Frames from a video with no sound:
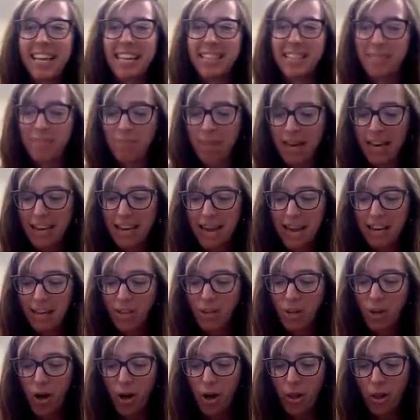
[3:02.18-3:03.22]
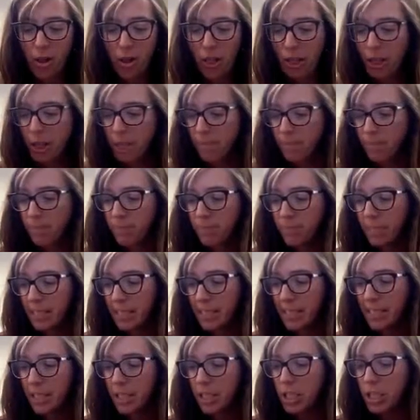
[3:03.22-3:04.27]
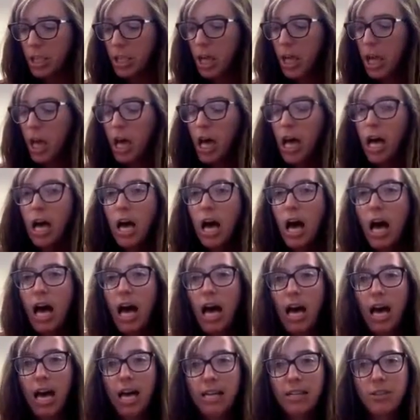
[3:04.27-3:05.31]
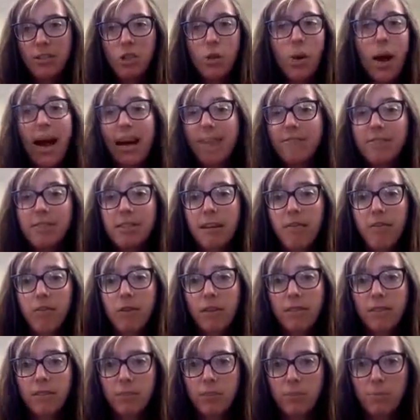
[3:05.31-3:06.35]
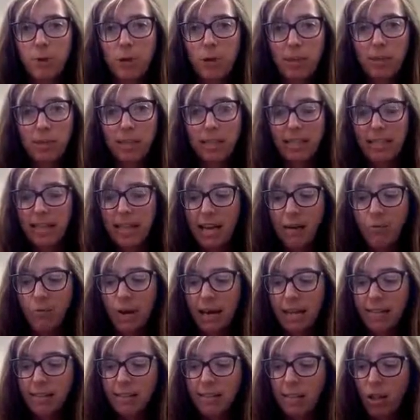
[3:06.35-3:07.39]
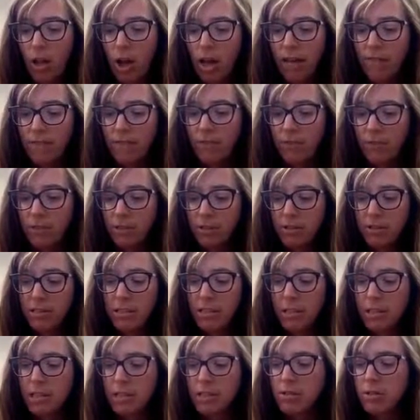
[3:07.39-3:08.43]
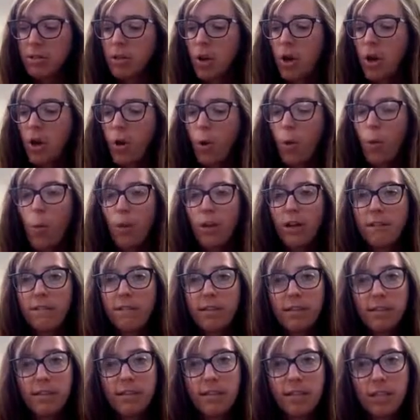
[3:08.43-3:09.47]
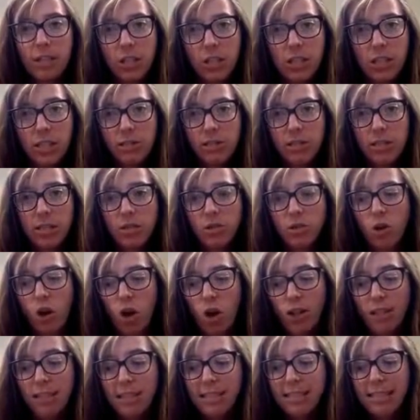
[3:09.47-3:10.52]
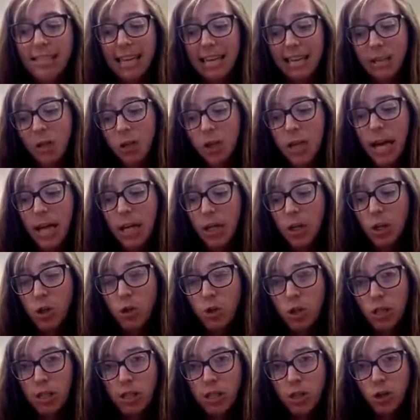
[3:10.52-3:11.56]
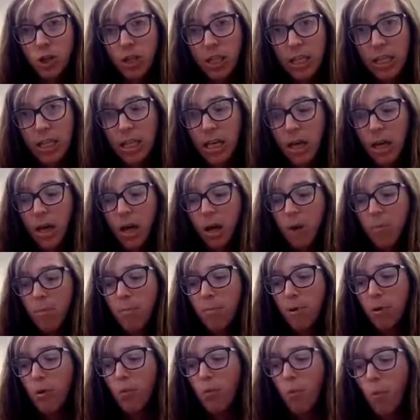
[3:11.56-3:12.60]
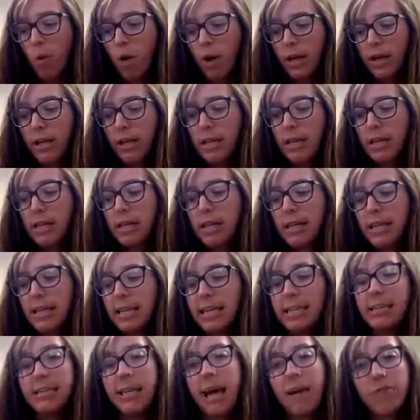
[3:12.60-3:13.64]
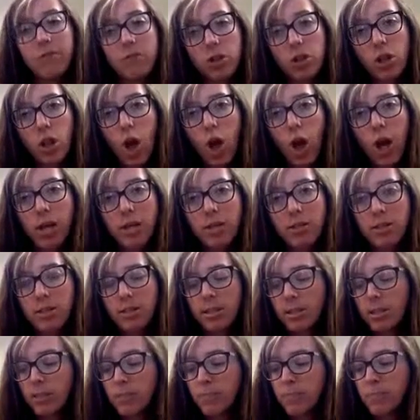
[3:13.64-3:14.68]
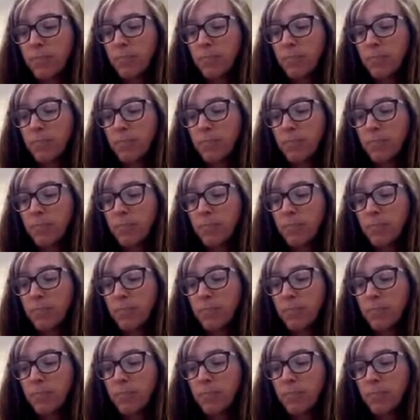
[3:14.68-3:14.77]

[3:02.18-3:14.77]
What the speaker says: is my next author here. So I have several of his books, and he writes a lot of different series. One of the series is called the Skinjacker Trilogy. Book 1 is Everlost.